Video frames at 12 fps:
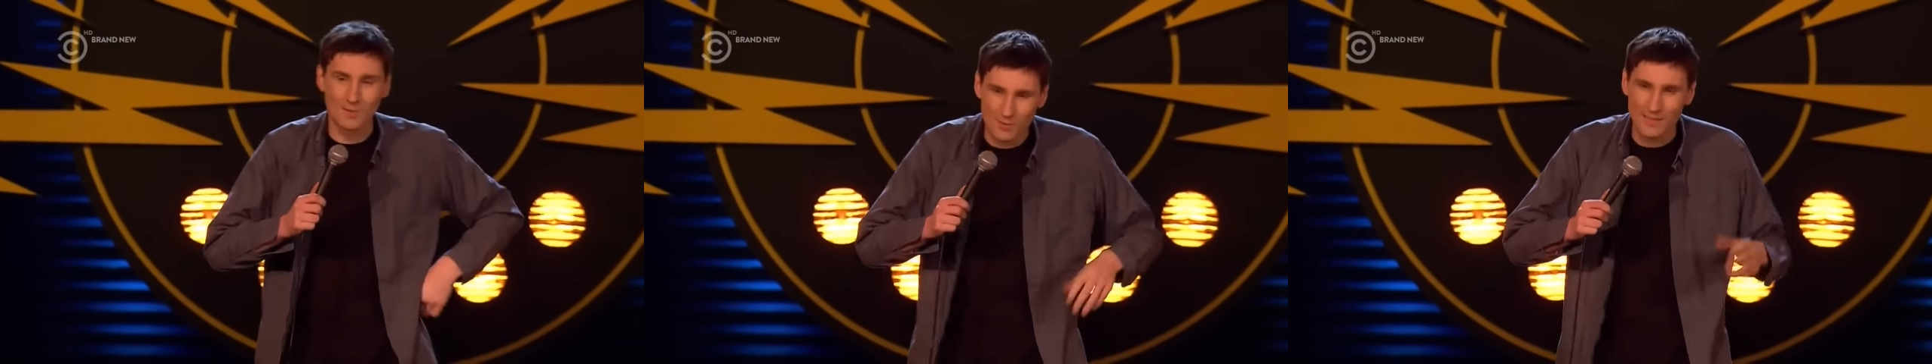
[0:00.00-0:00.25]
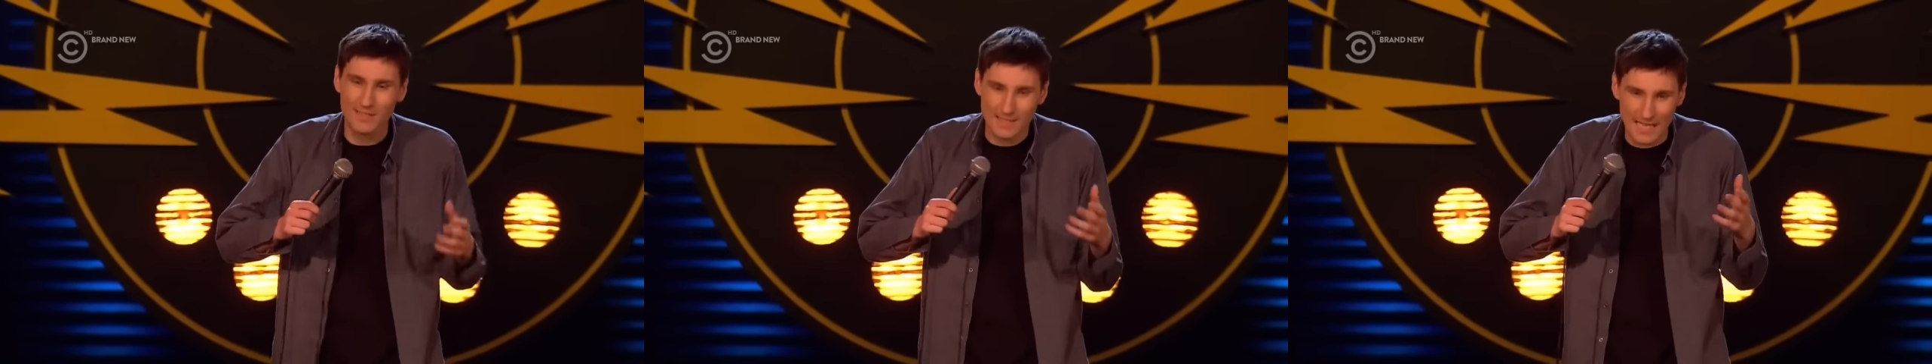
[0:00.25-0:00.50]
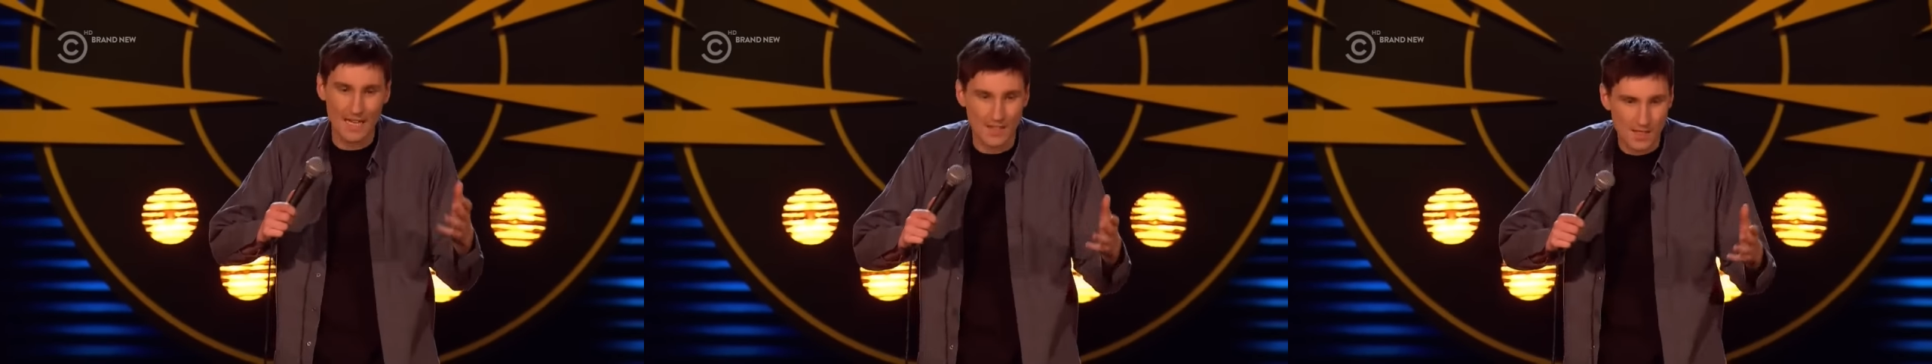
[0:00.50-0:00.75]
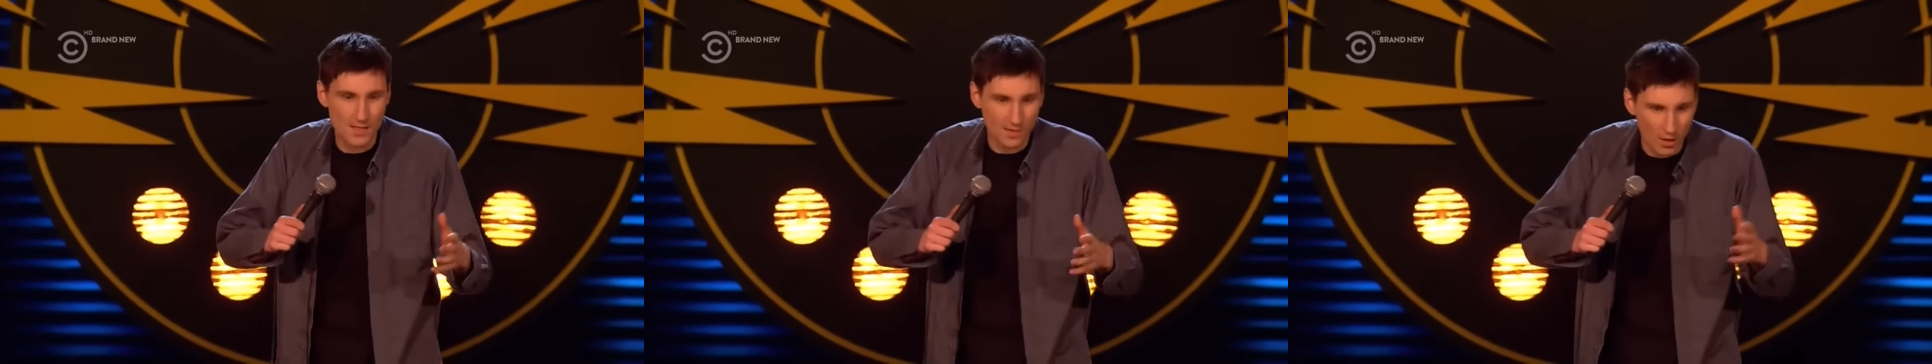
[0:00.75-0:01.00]
Uh,
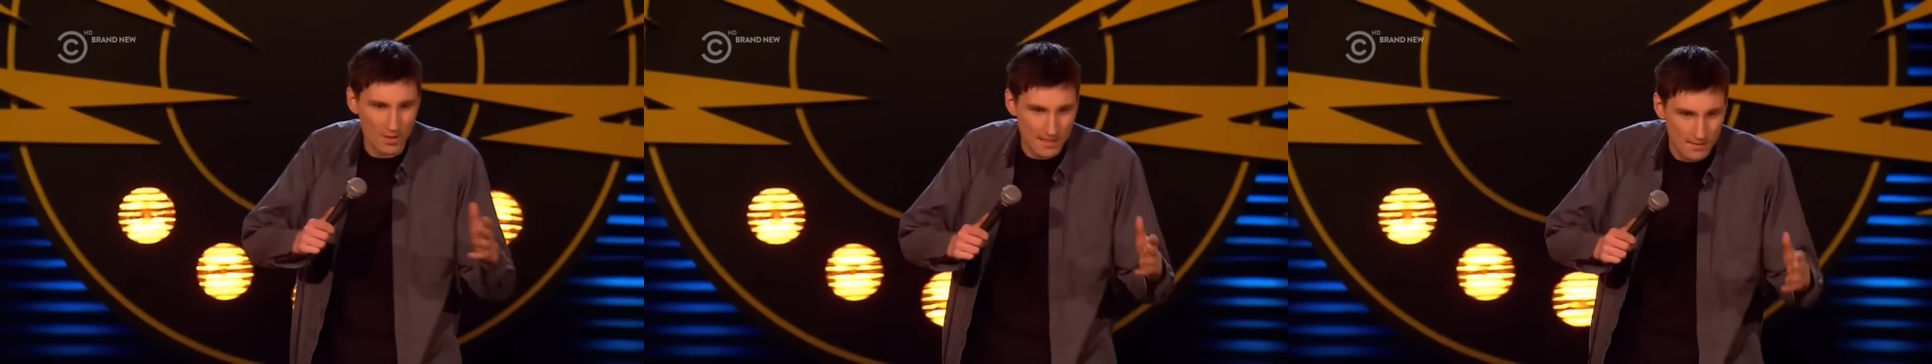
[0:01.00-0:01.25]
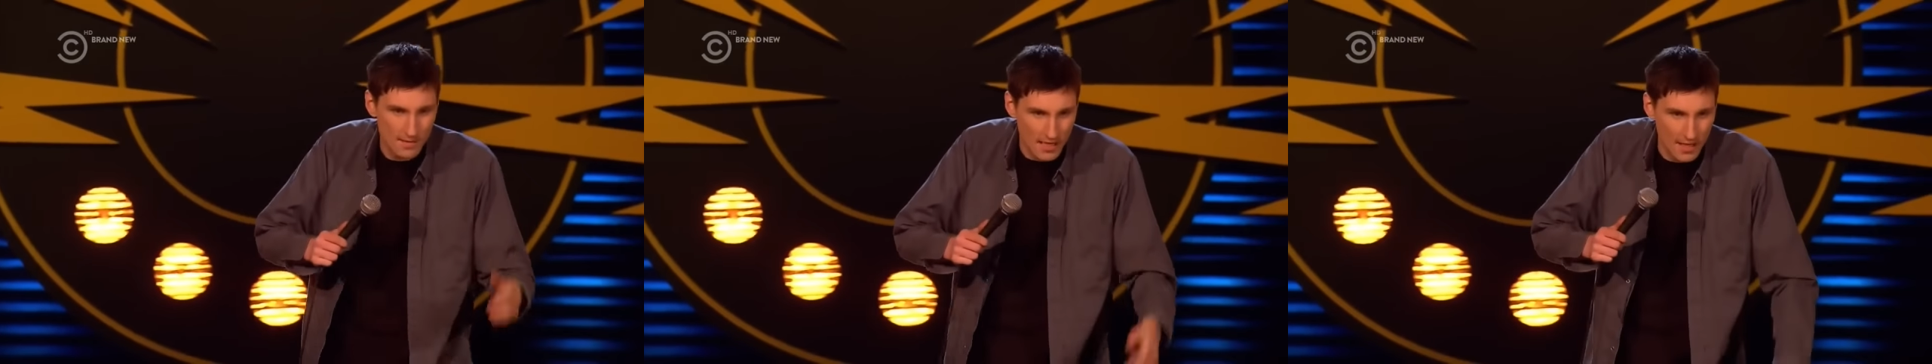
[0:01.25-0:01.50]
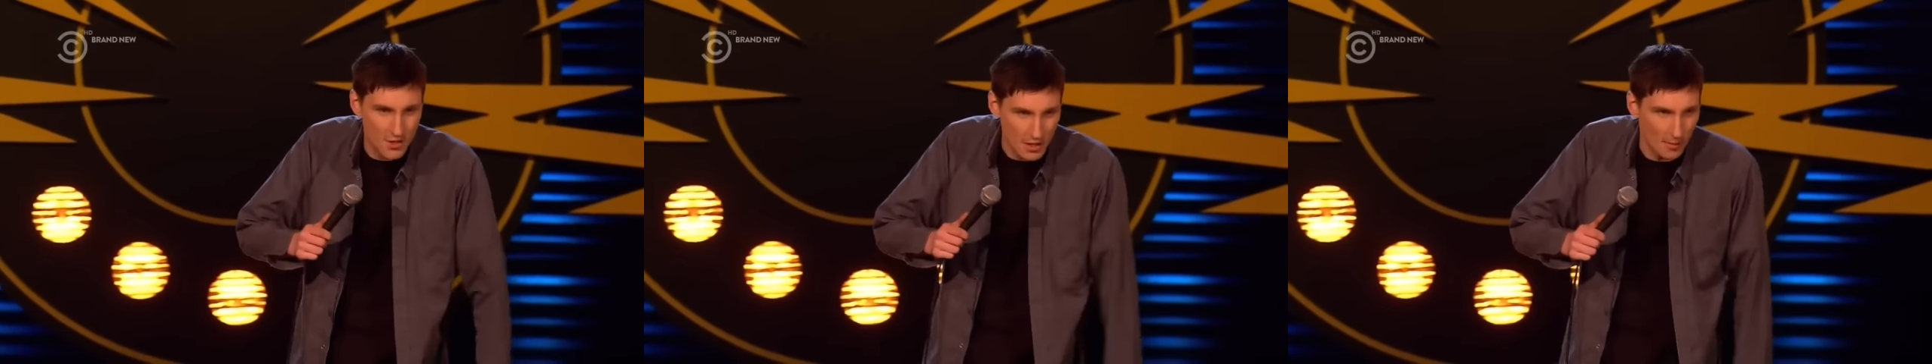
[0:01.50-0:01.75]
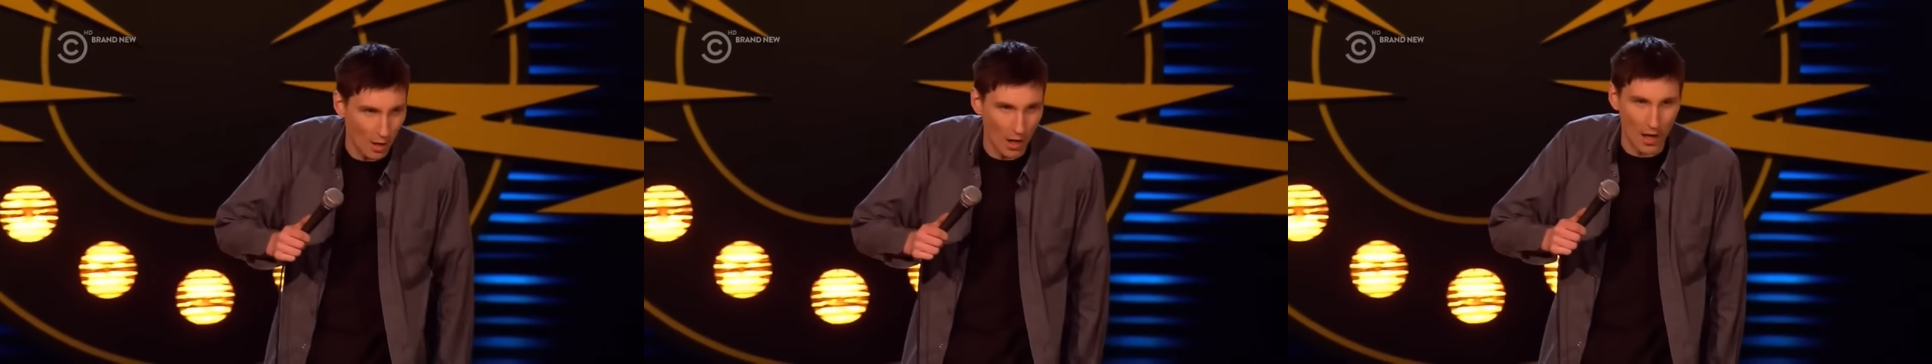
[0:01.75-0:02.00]
tense. A lot of tension
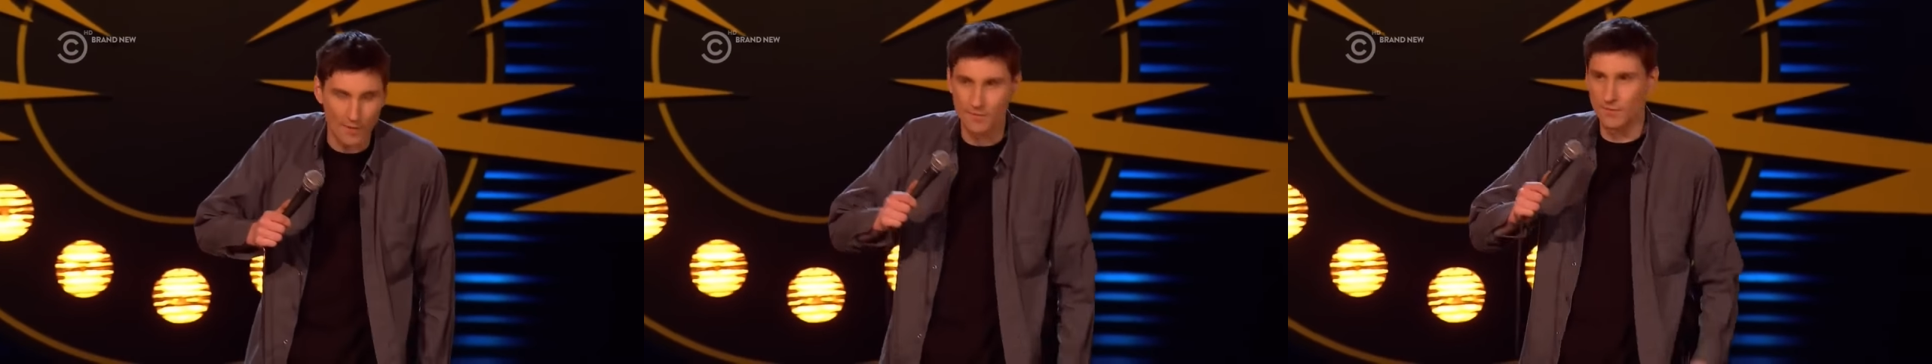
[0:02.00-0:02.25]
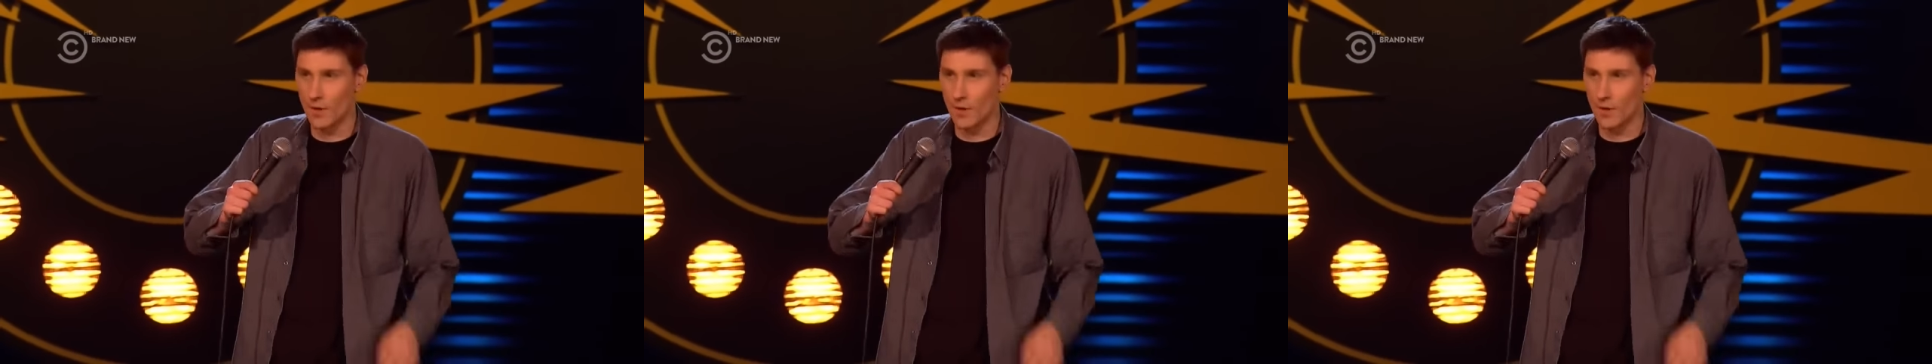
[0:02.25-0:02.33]
in my life.